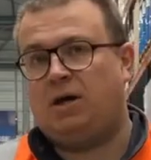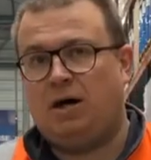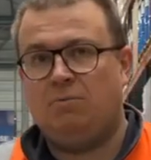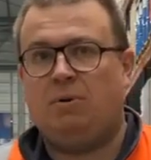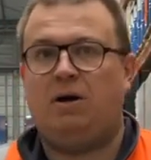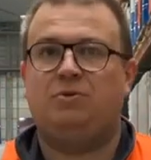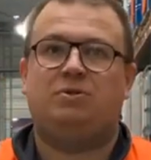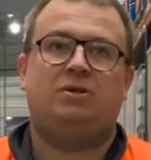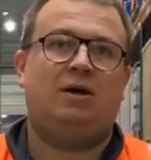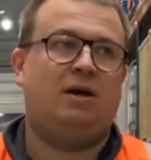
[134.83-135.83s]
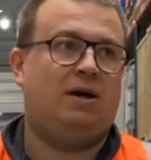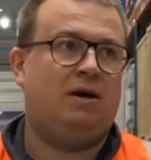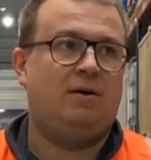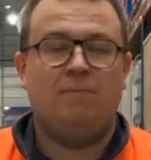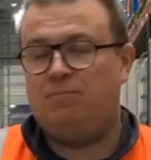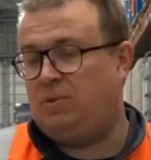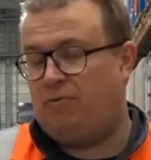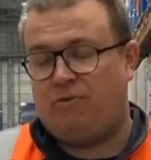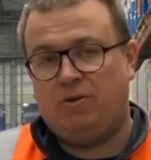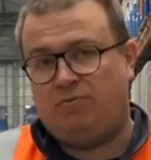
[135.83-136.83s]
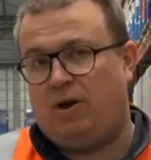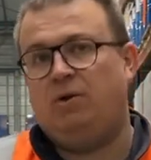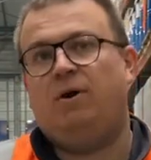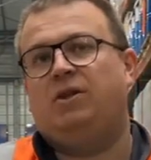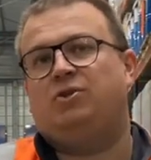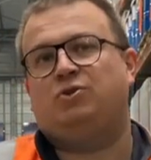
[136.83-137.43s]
outbound, uh, different value added